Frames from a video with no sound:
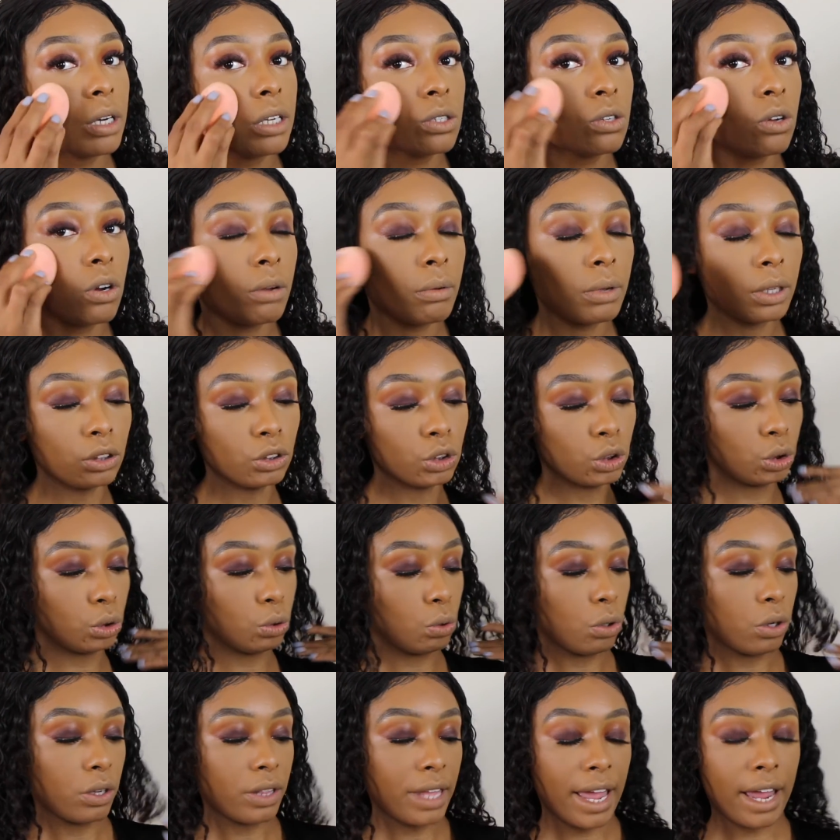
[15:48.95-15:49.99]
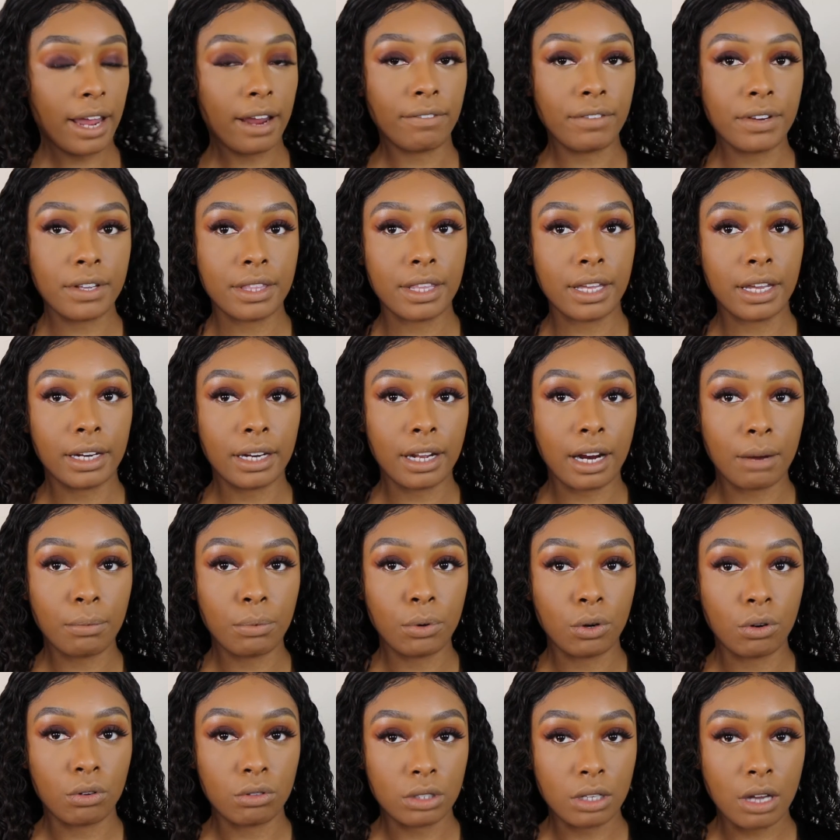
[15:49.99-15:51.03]
it's going to ensure that everything that I
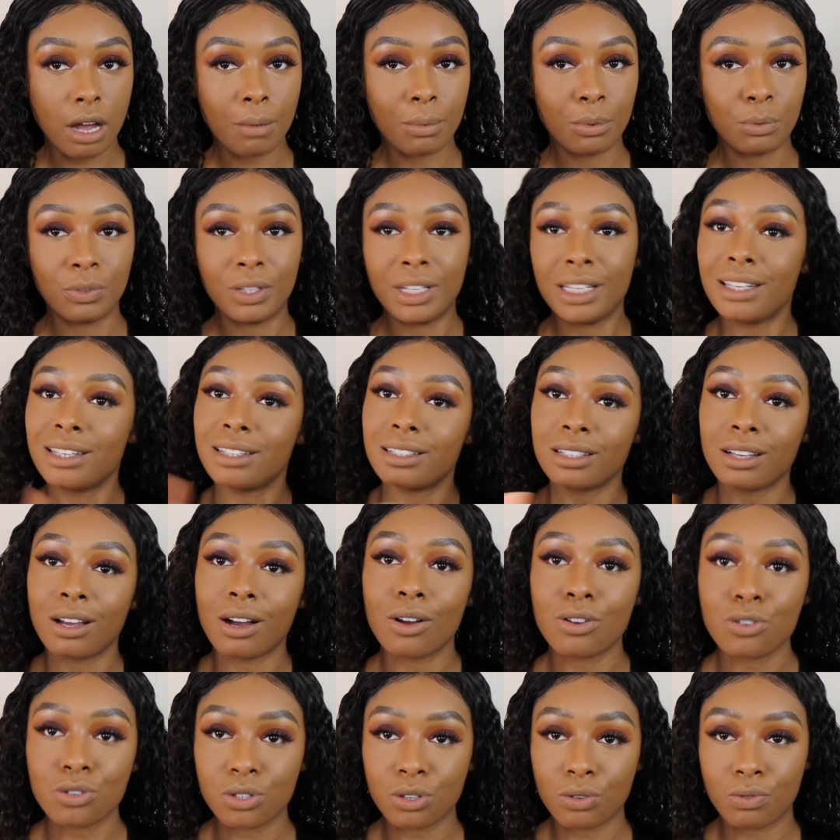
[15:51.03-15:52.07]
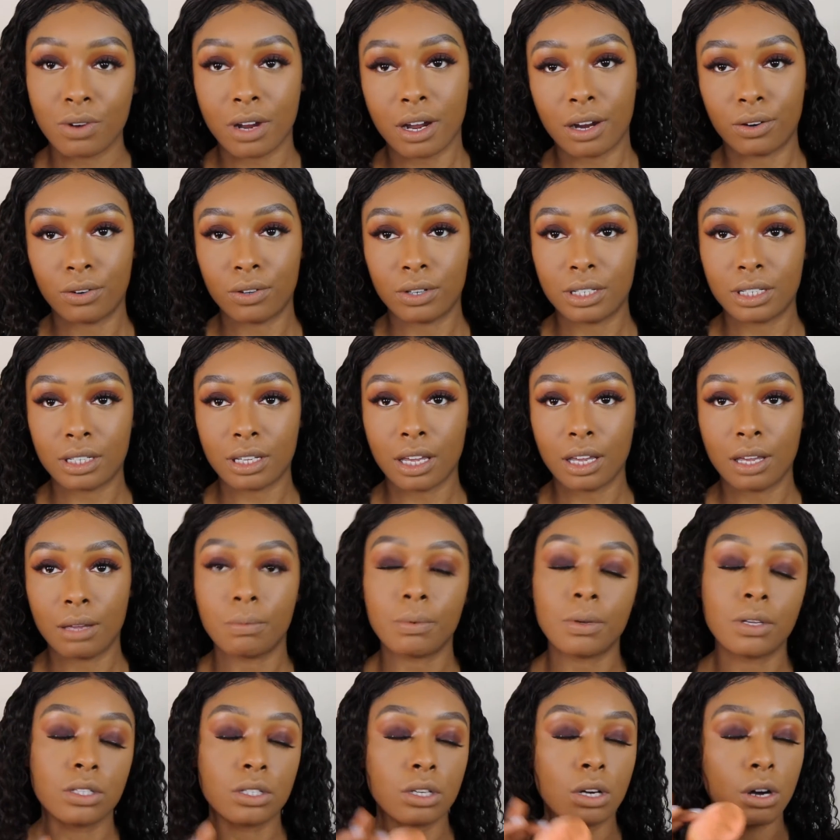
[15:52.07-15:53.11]
put on top of it is also not going to skip.
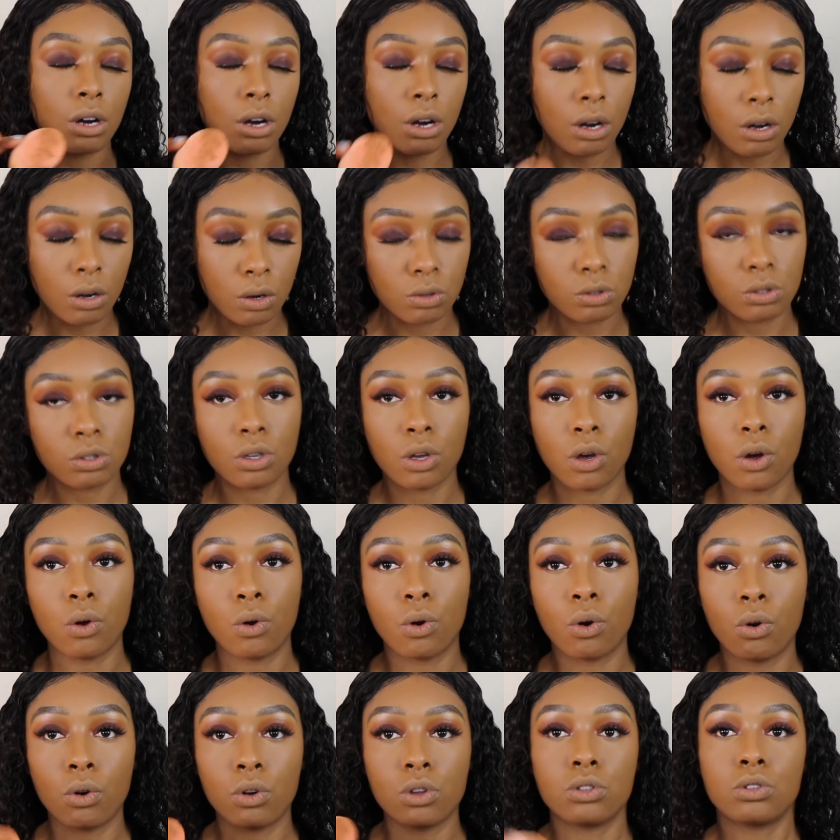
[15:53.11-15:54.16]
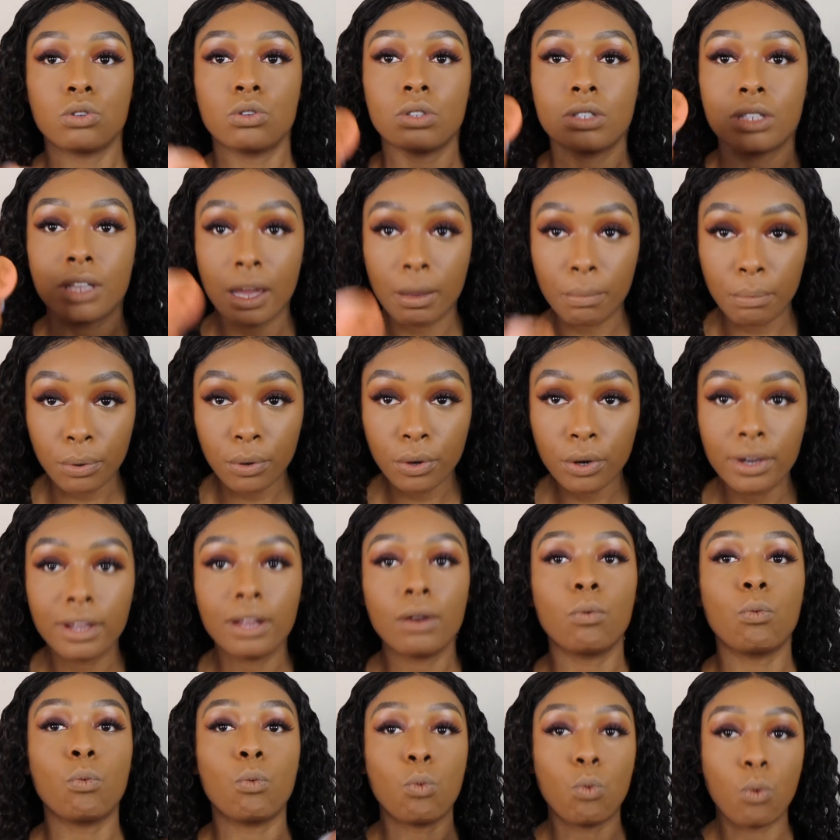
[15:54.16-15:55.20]
It's also going to stay put
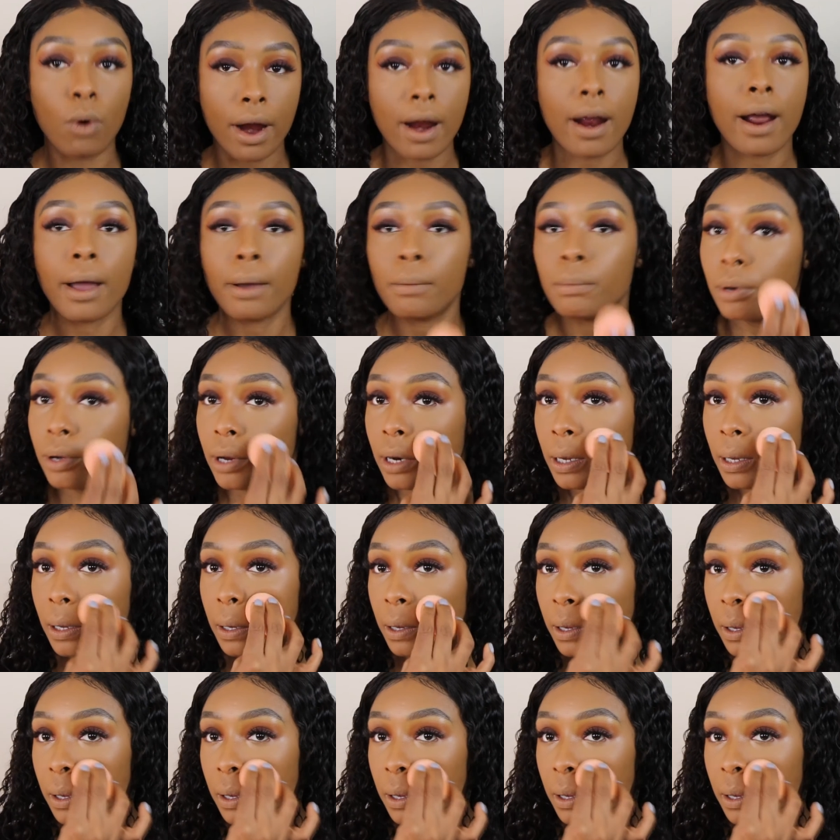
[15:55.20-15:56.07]
where I put it.